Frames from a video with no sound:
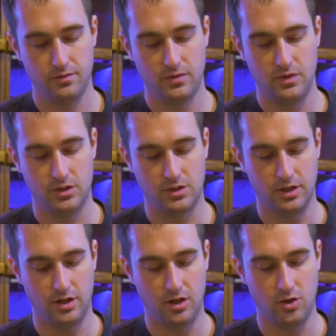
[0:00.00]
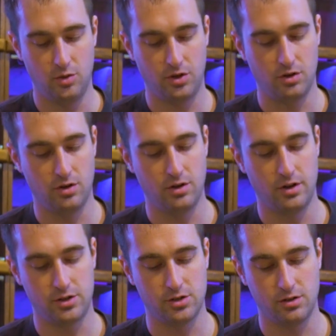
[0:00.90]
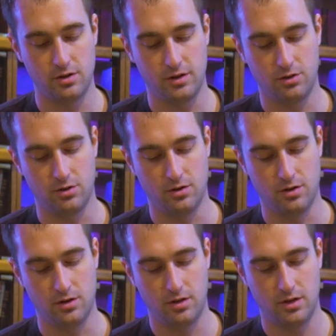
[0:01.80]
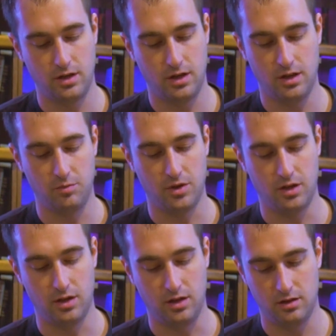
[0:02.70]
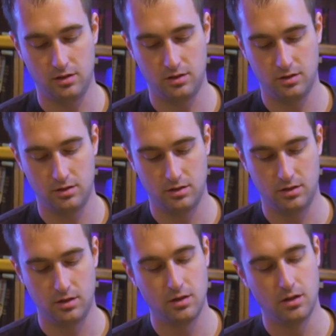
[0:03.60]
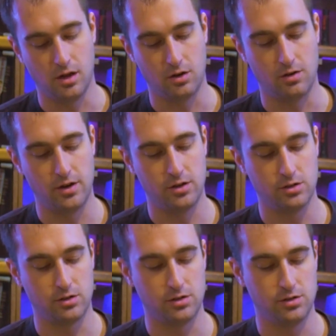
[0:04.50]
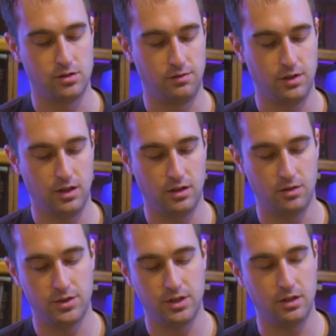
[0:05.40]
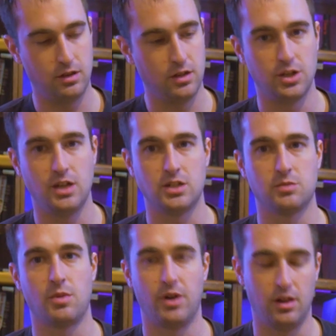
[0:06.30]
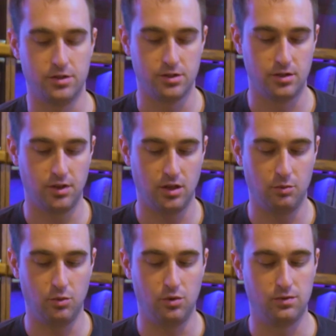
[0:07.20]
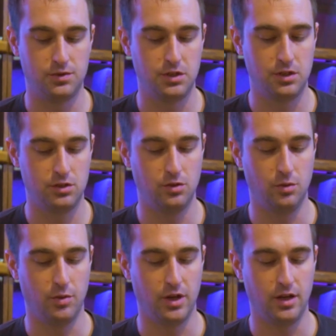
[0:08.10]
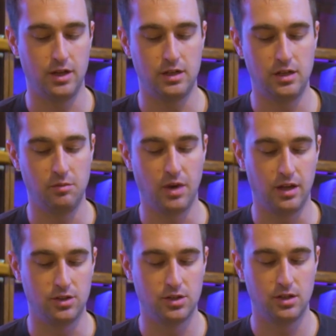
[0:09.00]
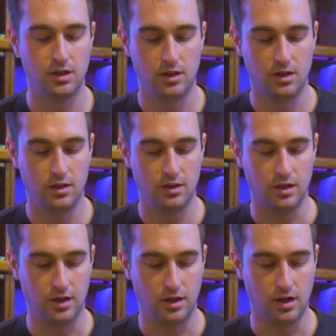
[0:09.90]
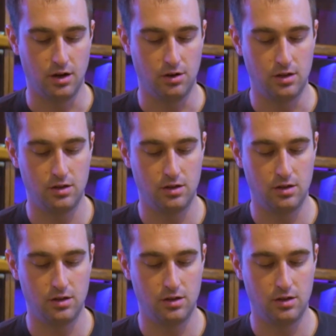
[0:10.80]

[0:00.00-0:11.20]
It's got an AOPA card, an extra credit card, and my ground instructor certificate. The one thing that did change is my pilot certificate moved to my ID badge that I carry